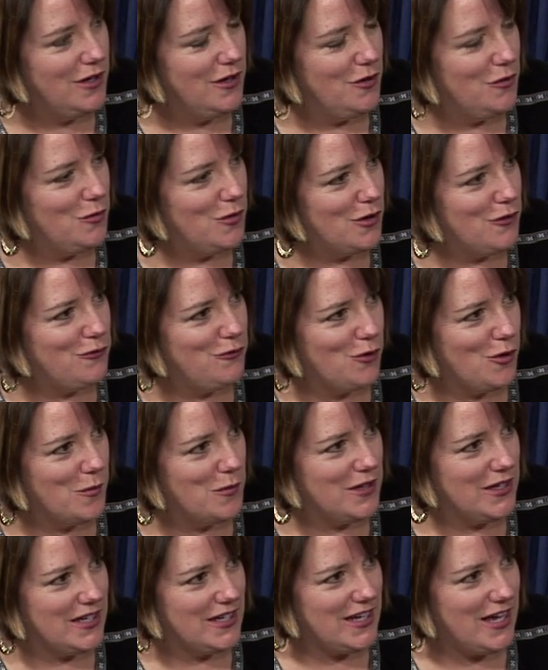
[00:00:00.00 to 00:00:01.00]
want to
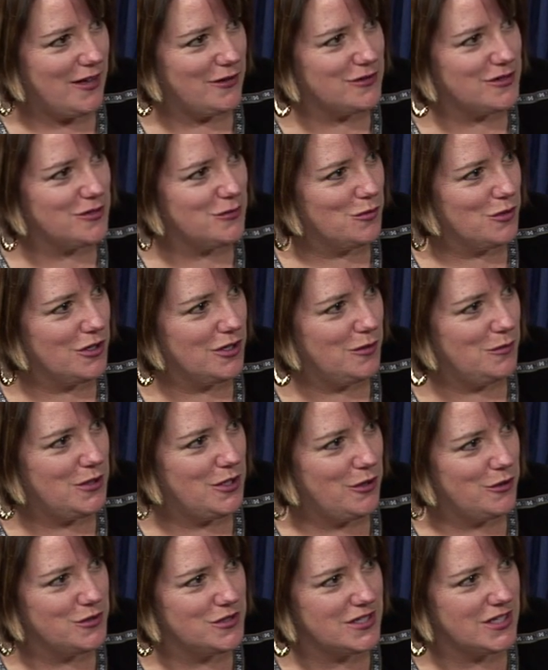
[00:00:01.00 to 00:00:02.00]
formally announce that we're going to be
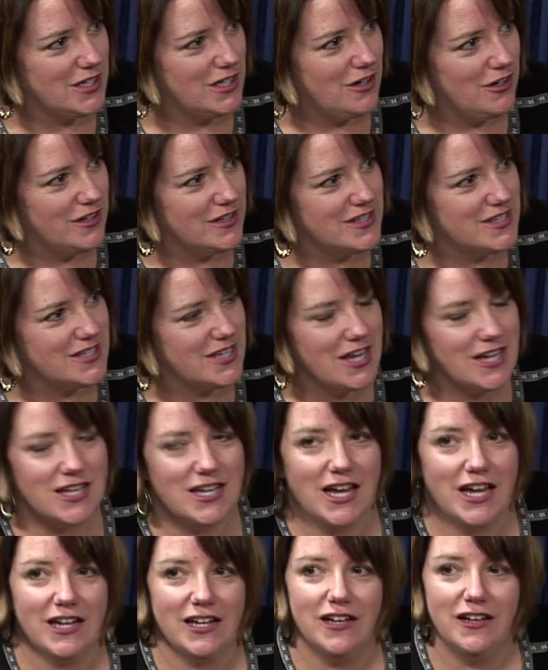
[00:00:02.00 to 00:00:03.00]
hosting it on
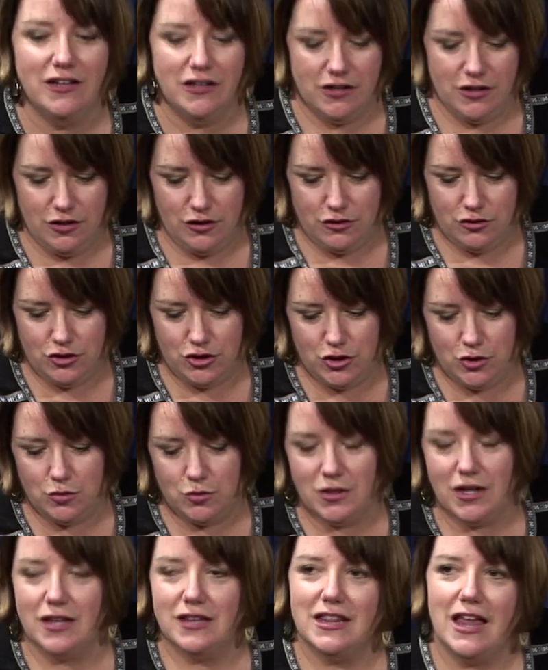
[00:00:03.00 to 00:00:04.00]
Sunday, June
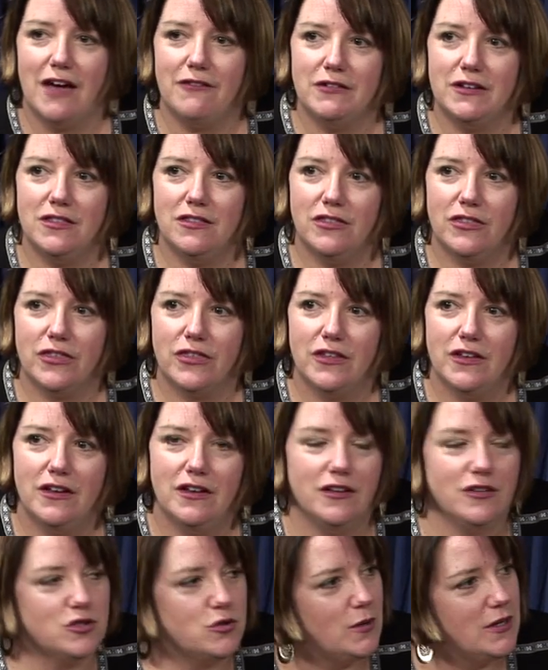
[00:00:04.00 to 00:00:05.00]
11th,
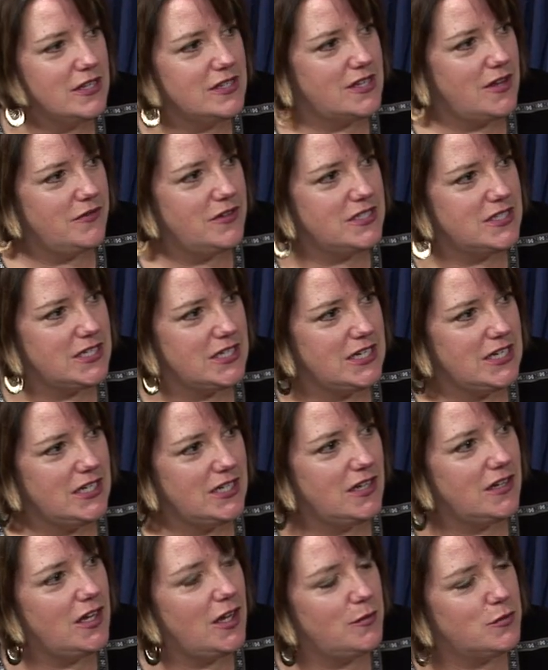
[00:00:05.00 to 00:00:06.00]
2017
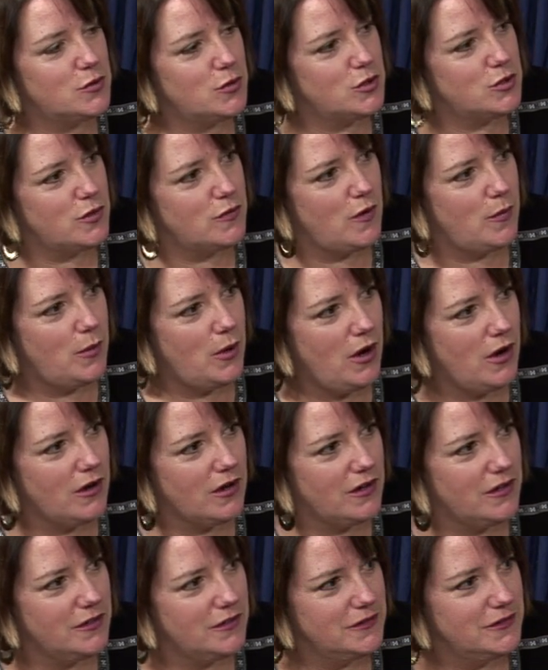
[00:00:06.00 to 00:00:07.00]
at Ipswich River
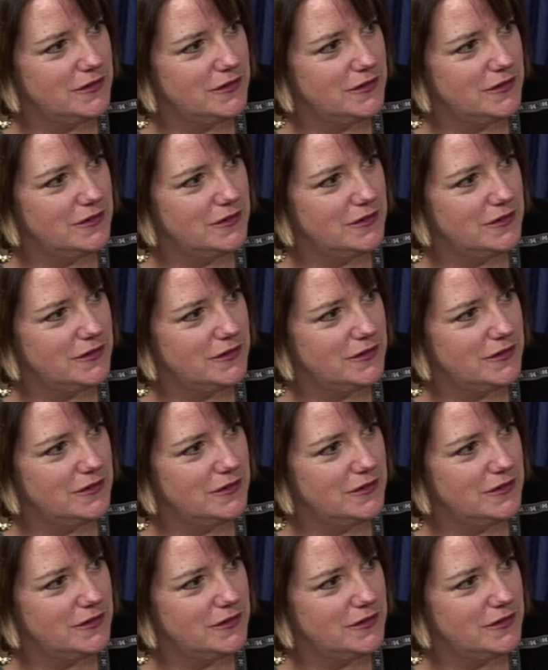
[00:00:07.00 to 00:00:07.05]
Park.